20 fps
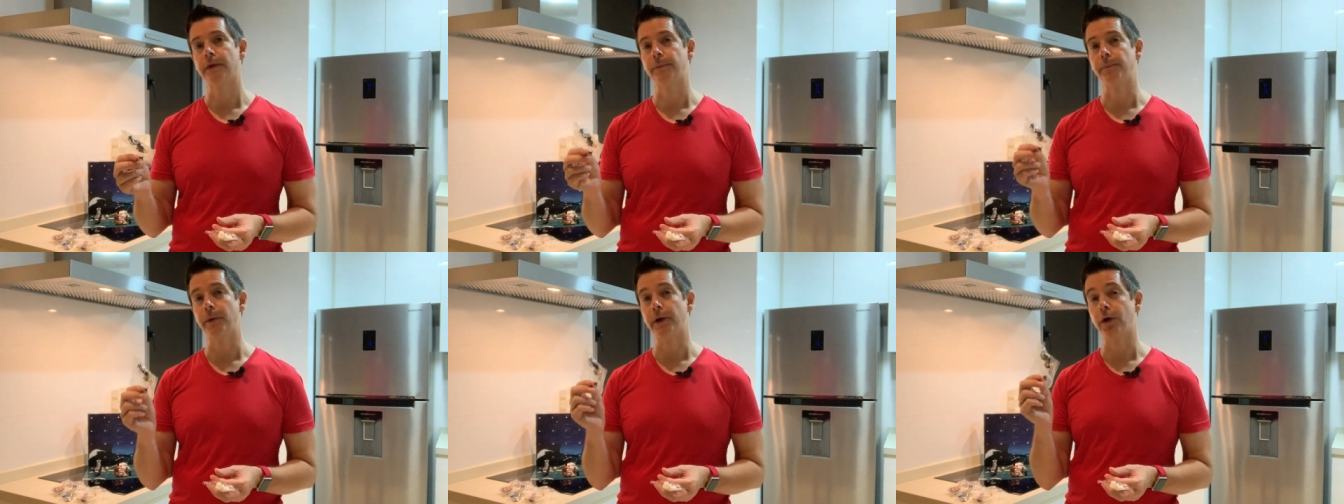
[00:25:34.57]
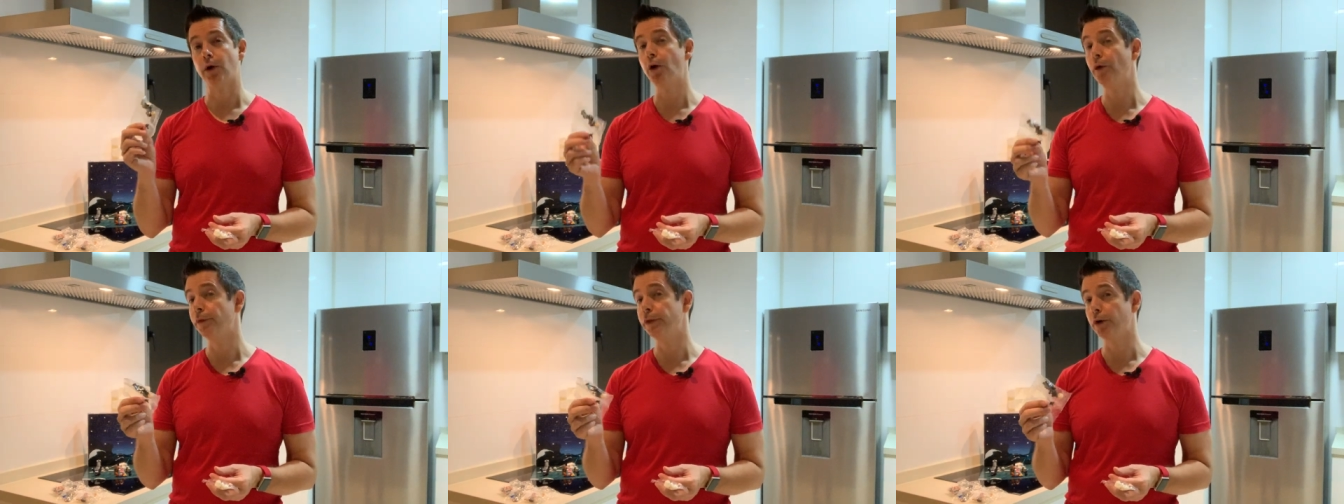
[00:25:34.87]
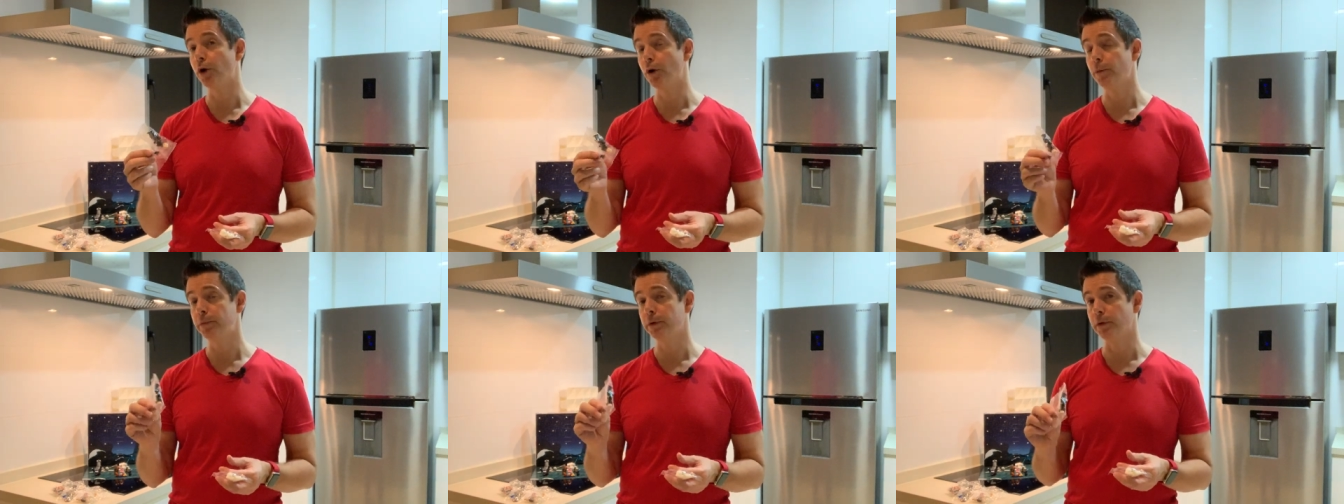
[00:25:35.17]
But oh,
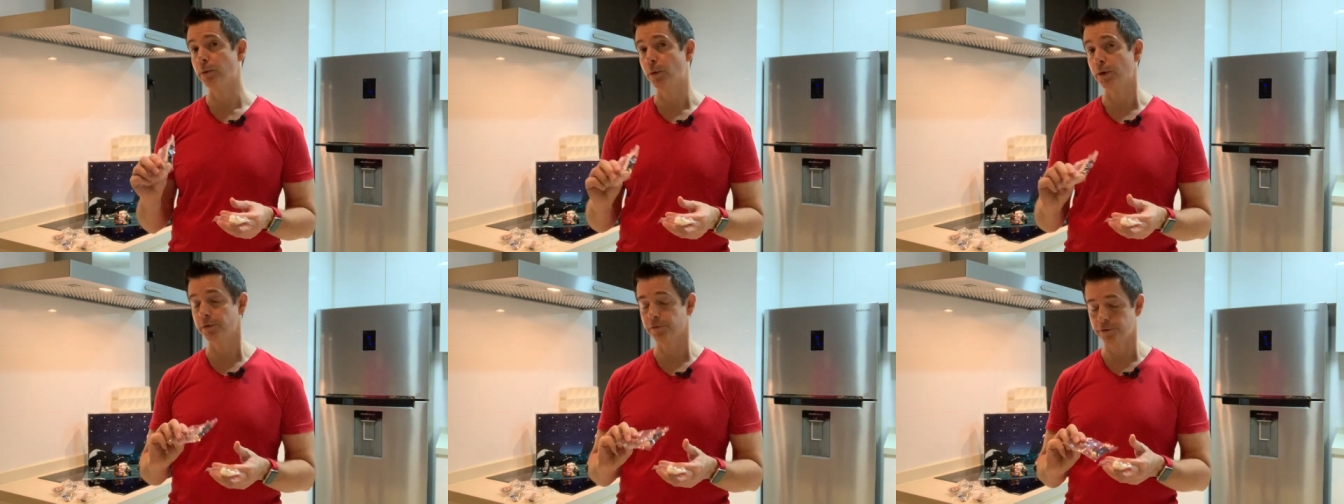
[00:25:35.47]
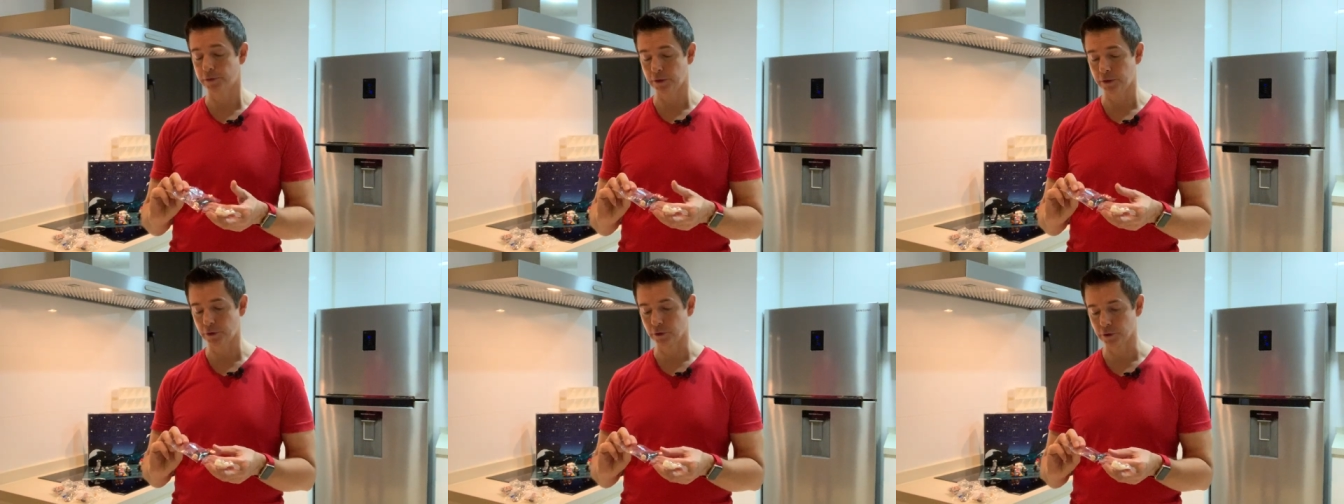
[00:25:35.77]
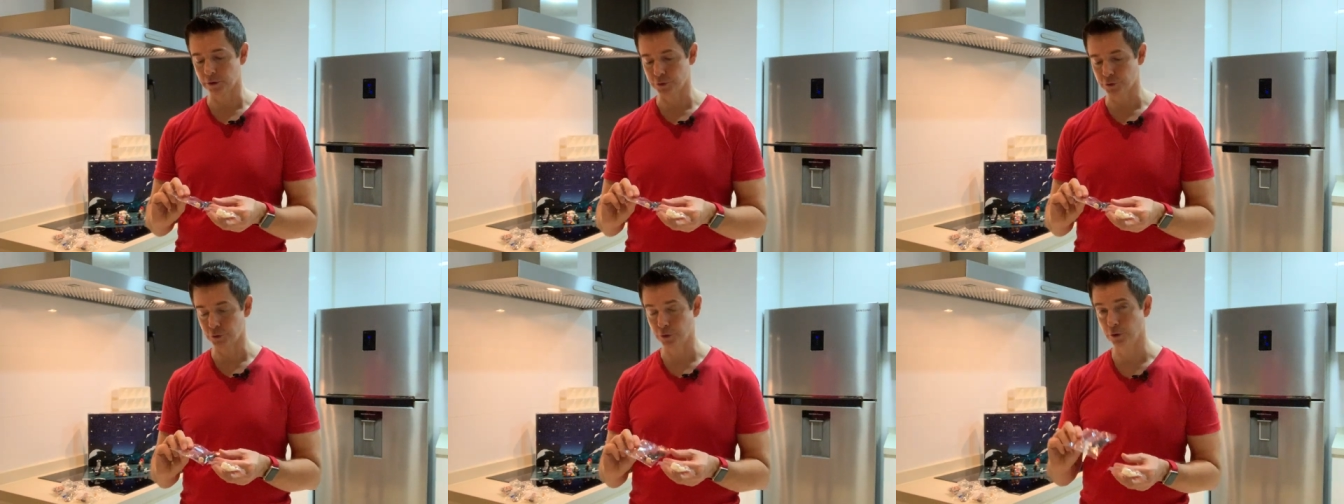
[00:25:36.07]
the Obi-Wan
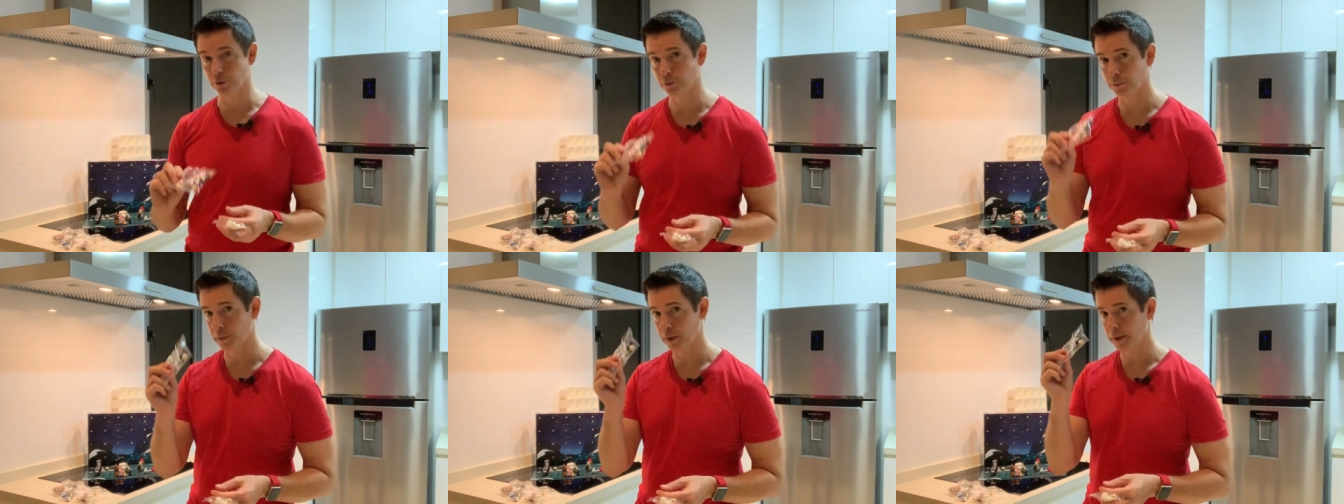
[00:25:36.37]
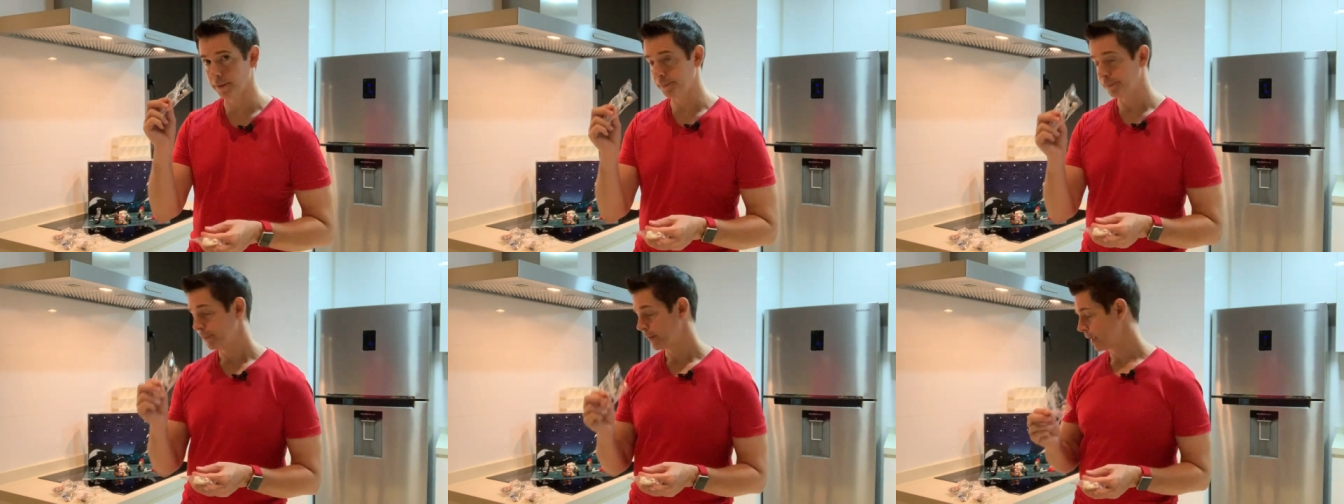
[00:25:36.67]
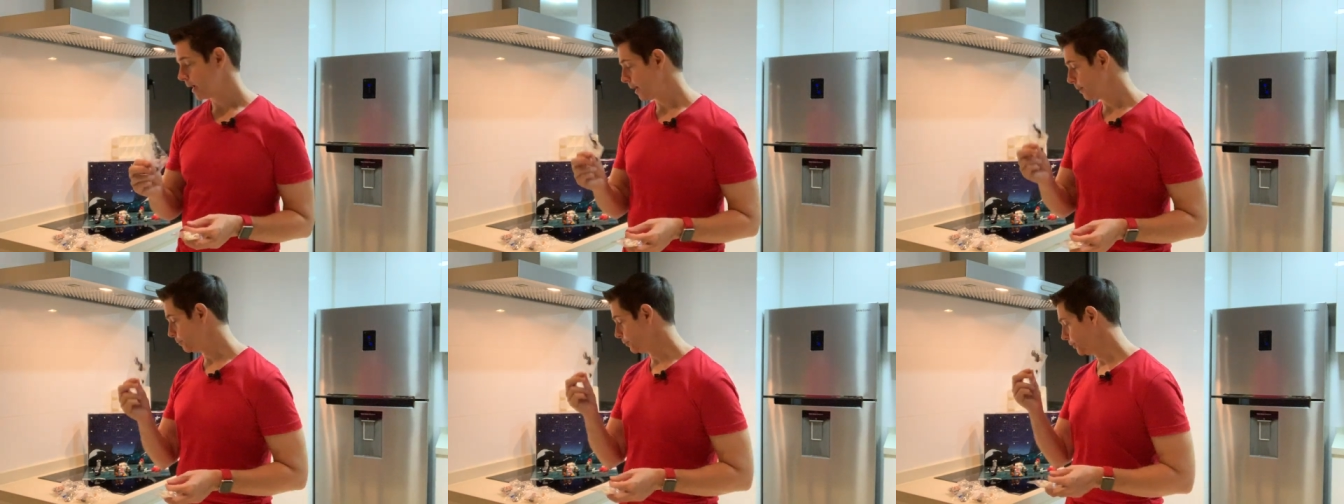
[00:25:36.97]
figure is new, but
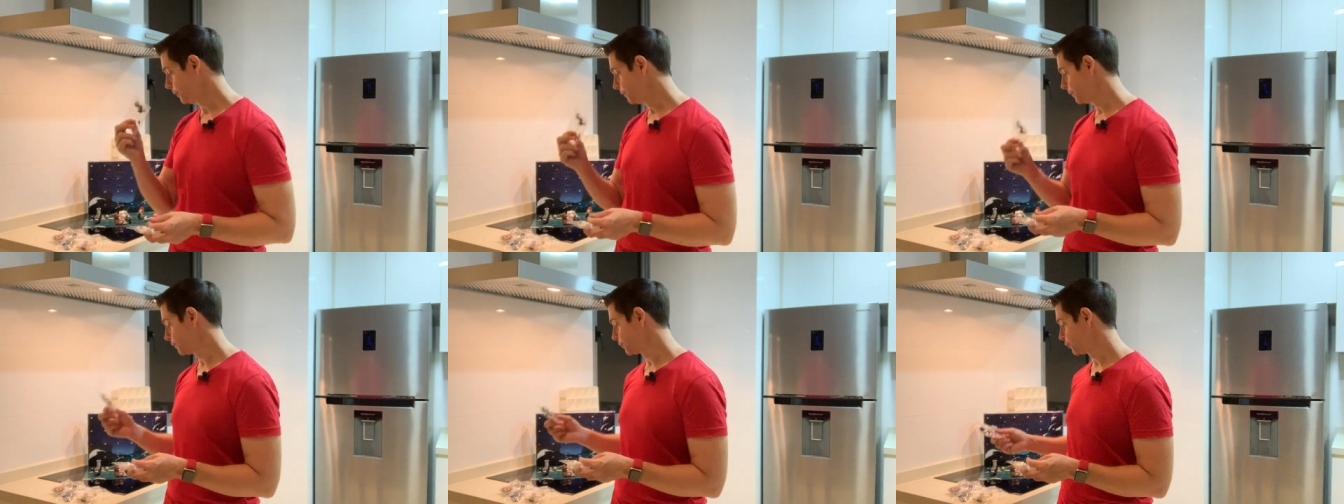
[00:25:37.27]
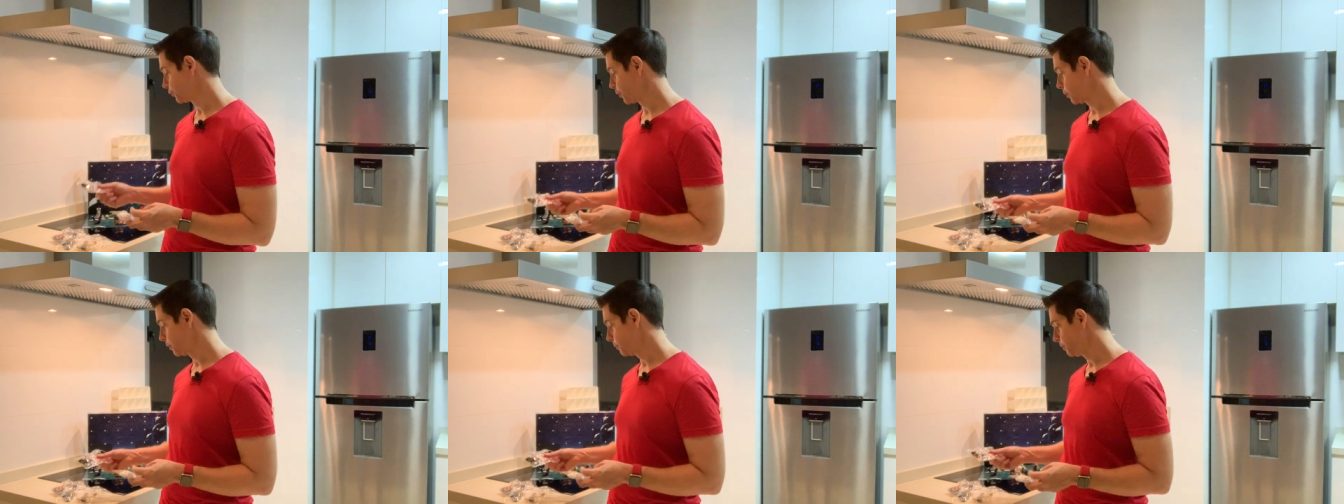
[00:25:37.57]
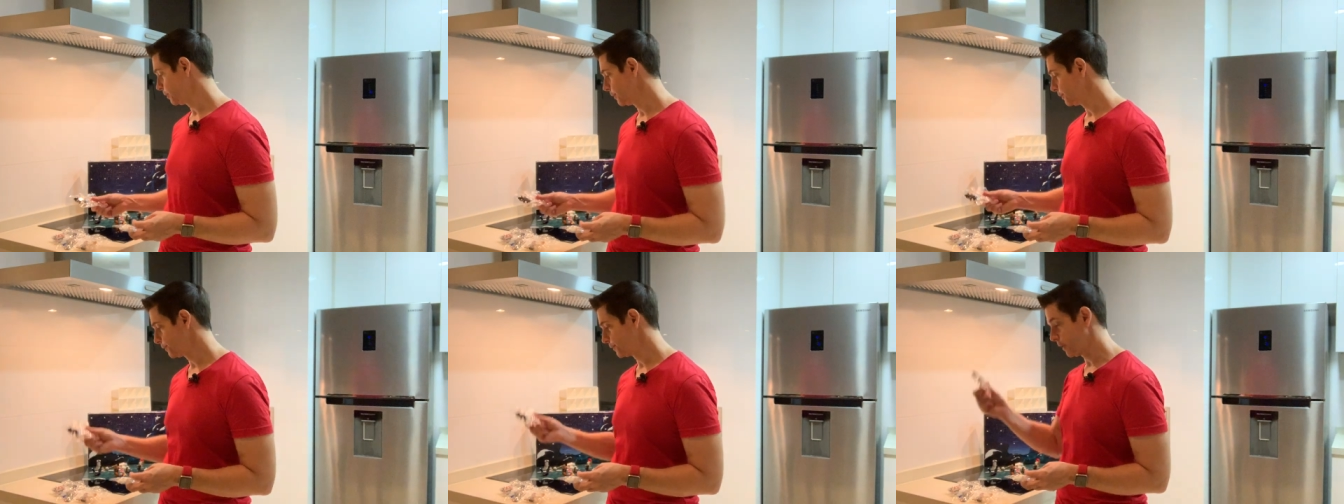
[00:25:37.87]
I believe this is going to
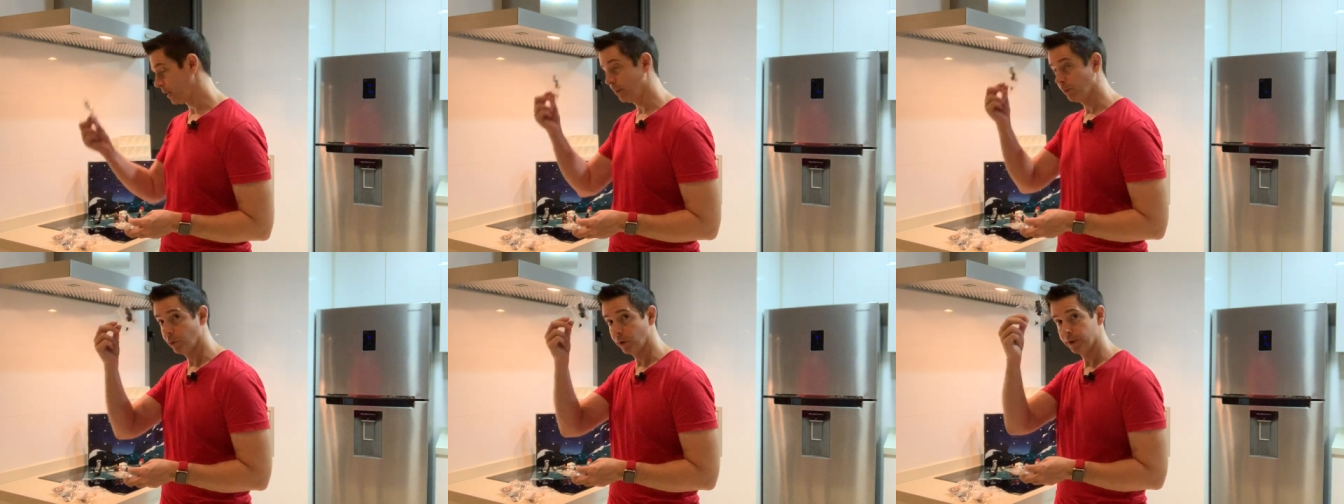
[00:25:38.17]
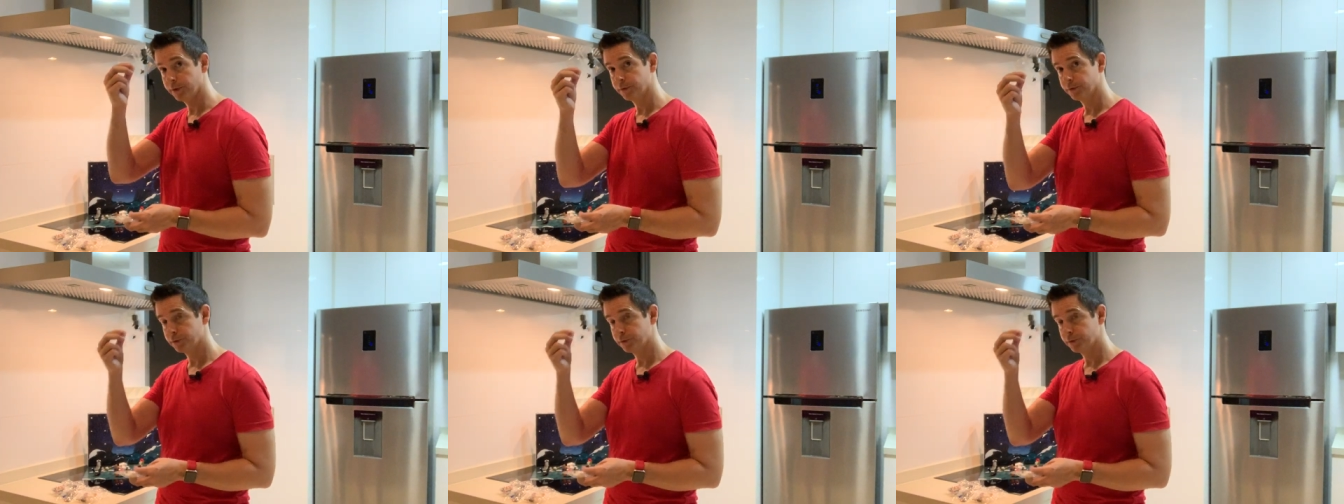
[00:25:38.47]
be the same one.